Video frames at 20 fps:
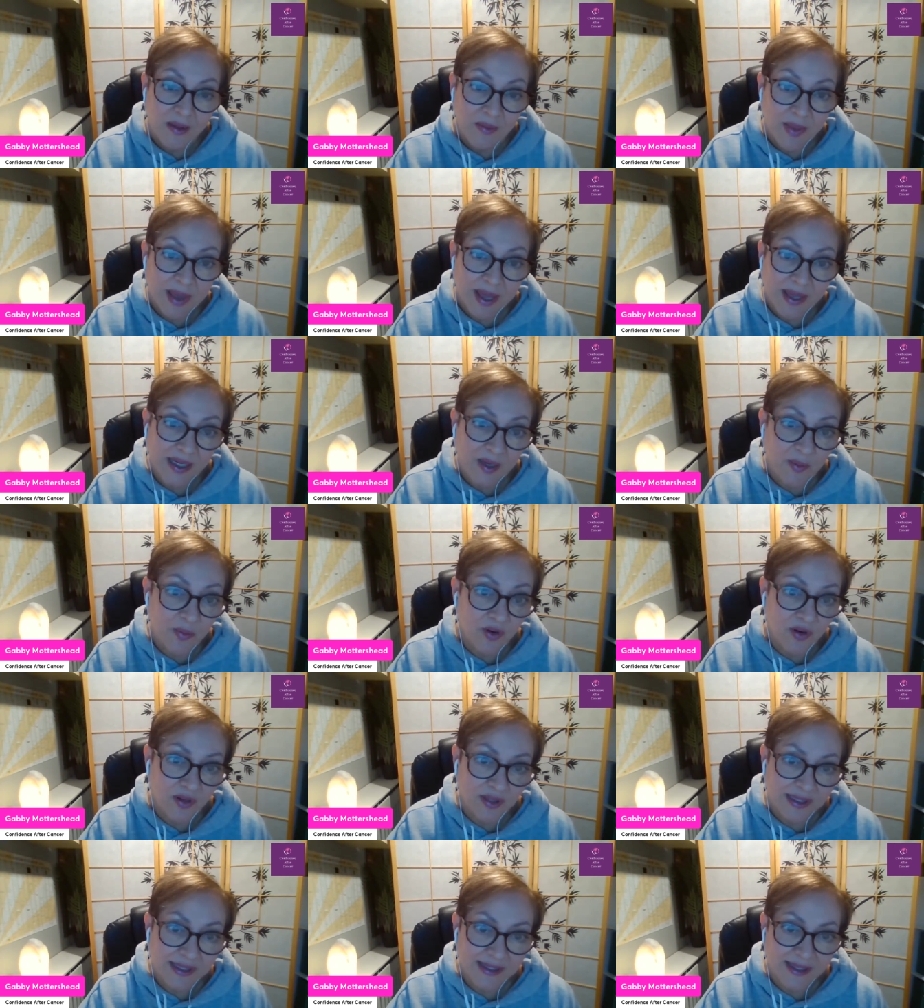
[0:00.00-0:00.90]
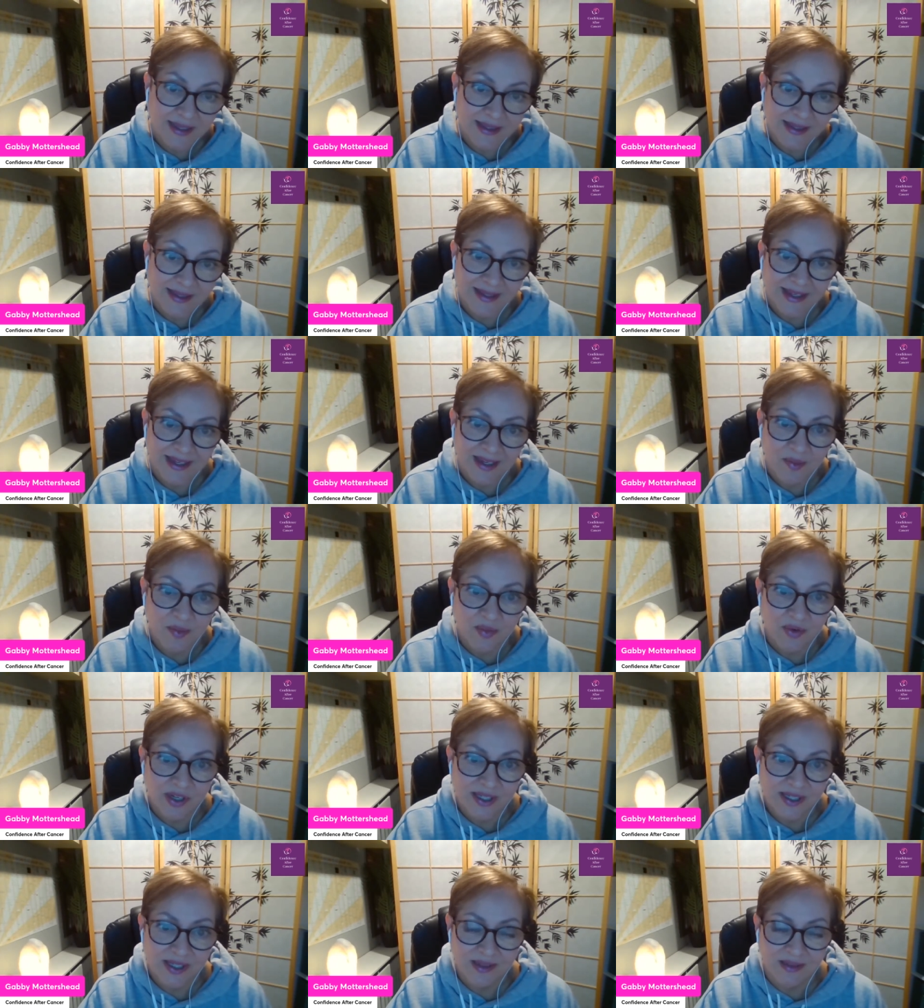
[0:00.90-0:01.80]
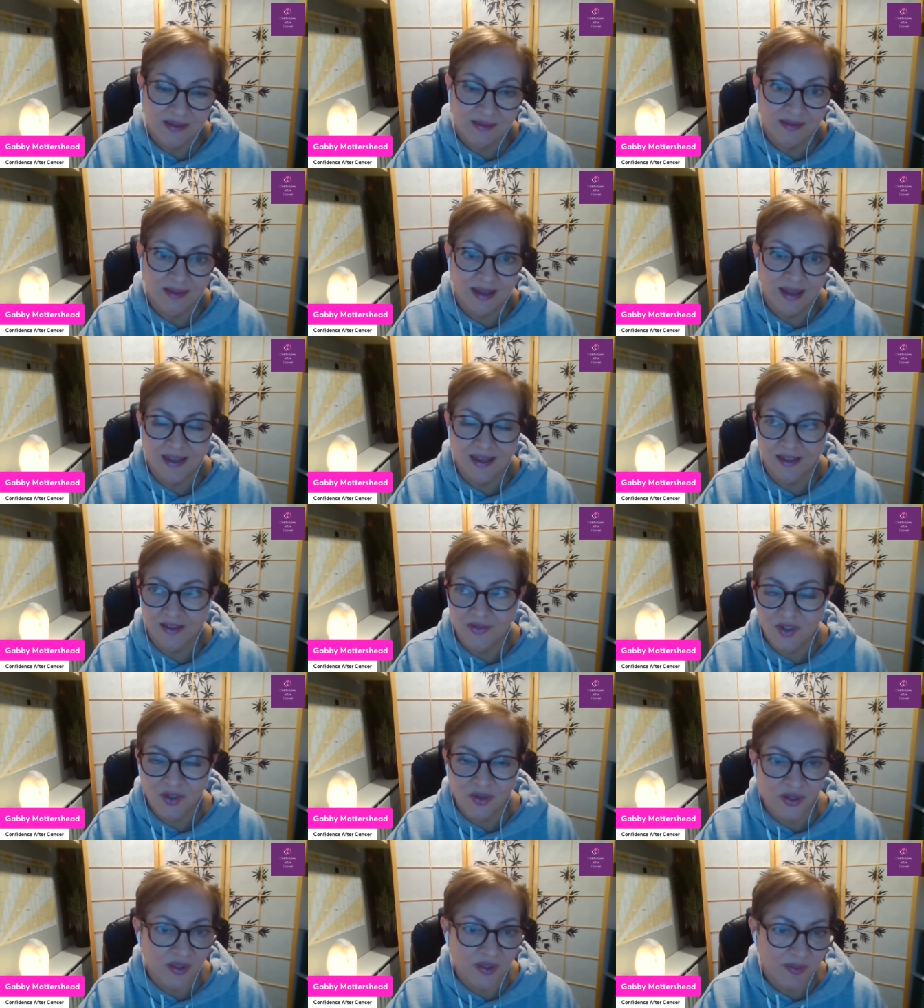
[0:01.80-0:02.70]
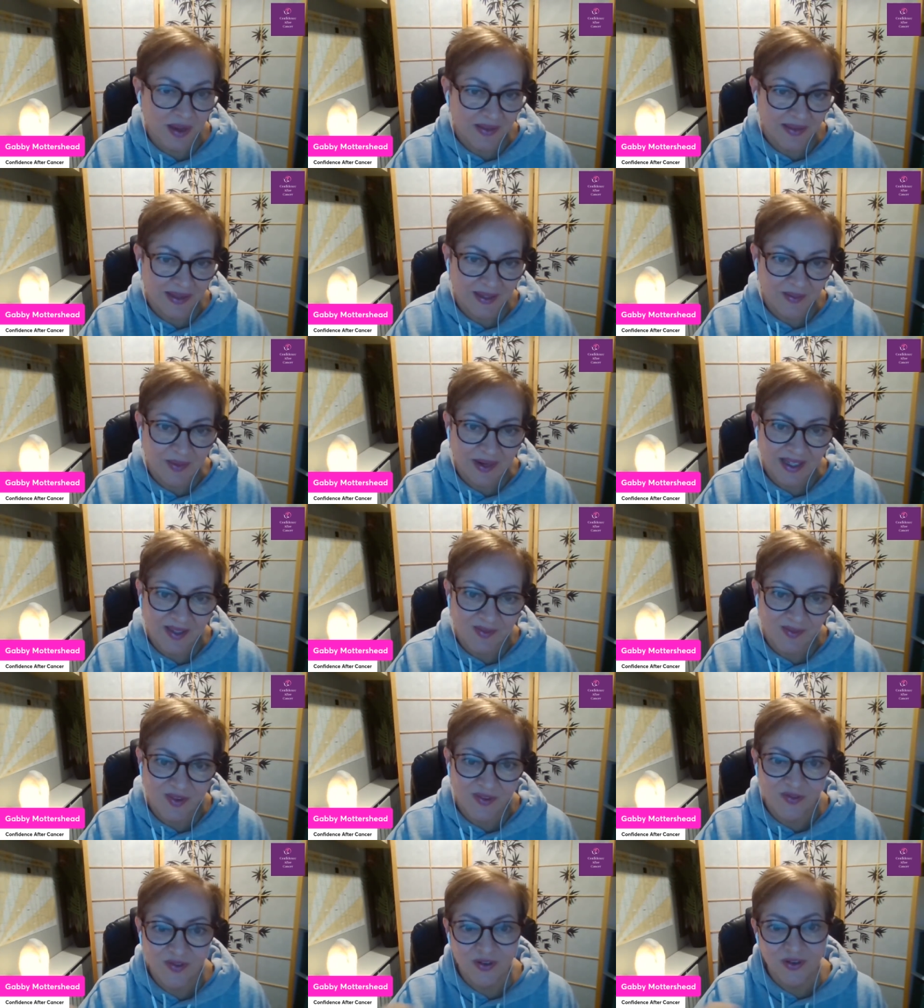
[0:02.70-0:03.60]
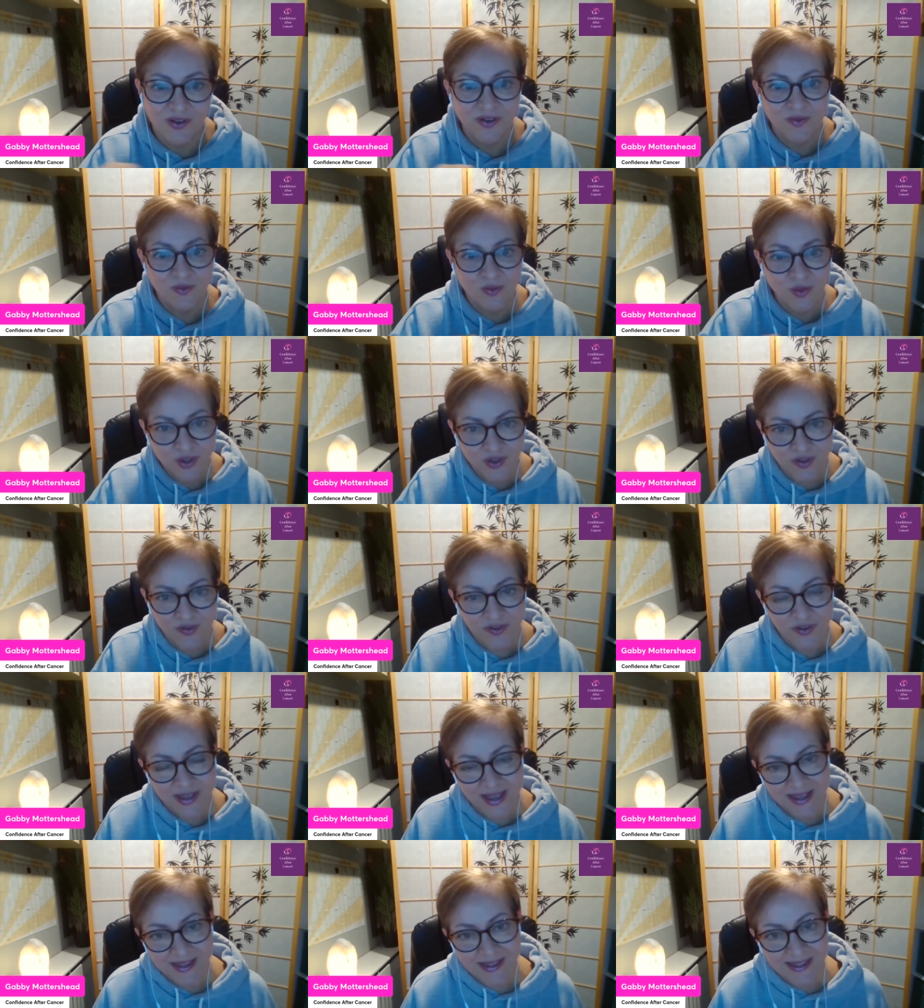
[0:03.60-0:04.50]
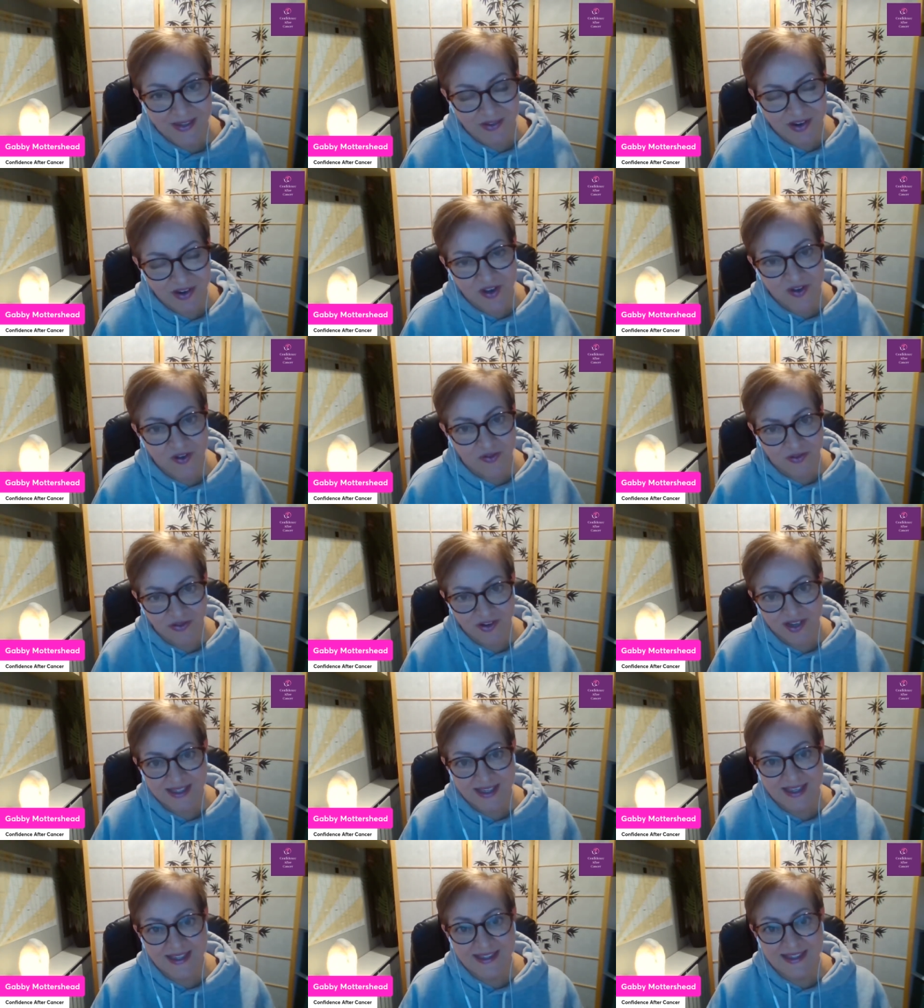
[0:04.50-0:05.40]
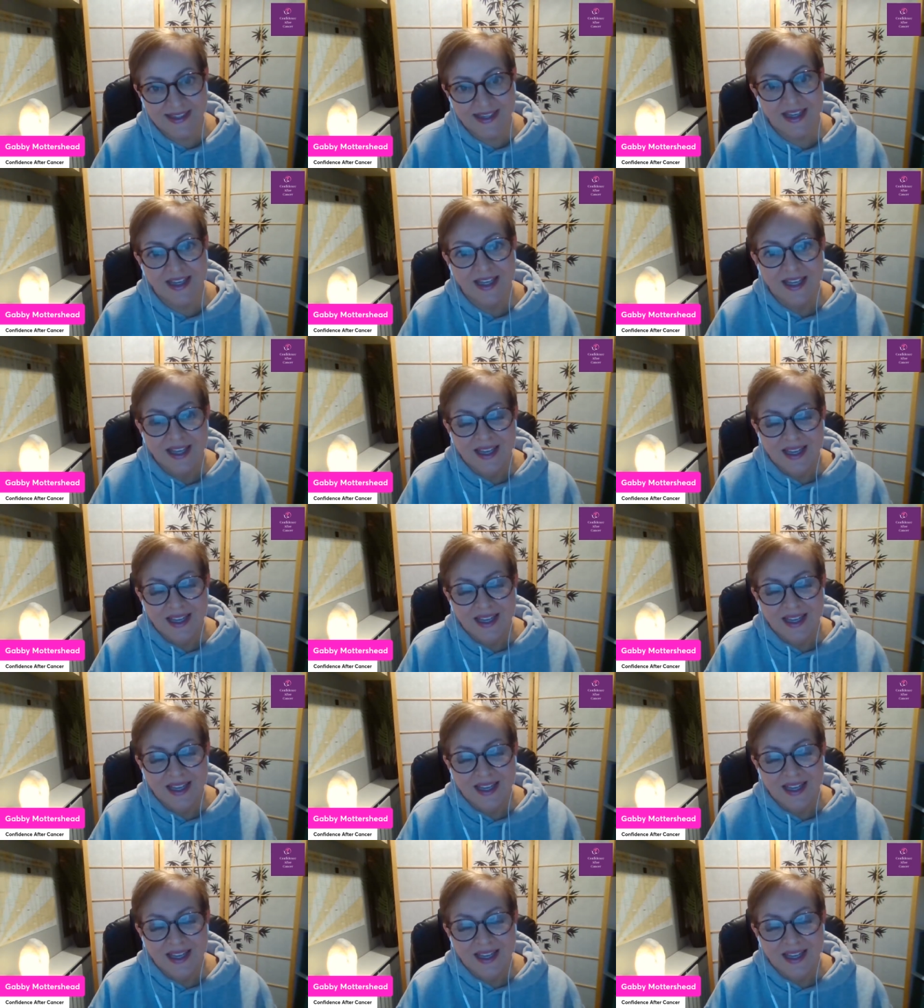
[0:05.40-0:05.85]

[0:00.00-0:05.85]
Penny Bronze Centre in Bristol. And I've talked about this place before, wonderful cancer recovery centre.